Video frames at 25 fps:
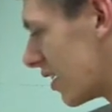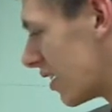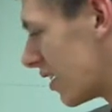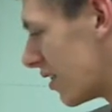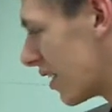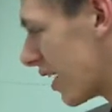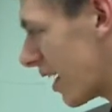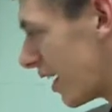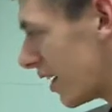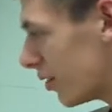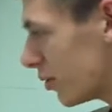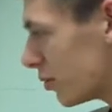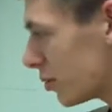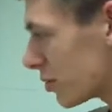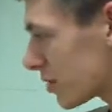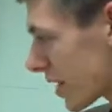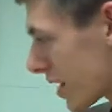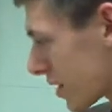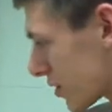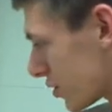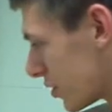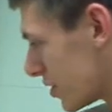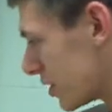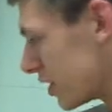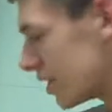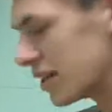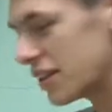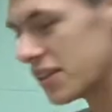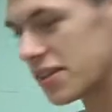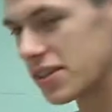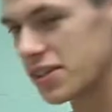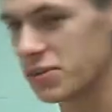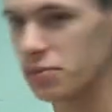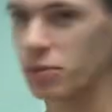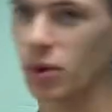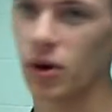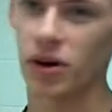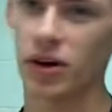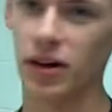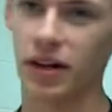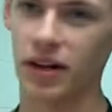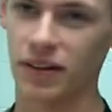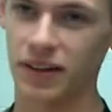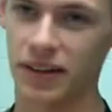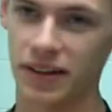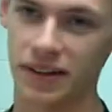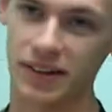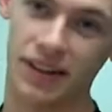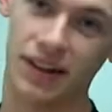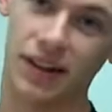The handle was actually the easiest part out
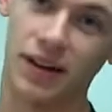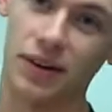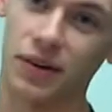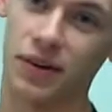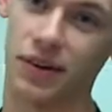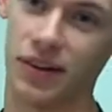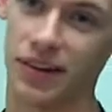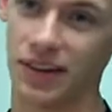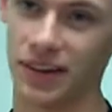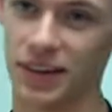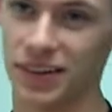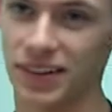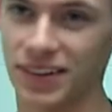of the entire thing.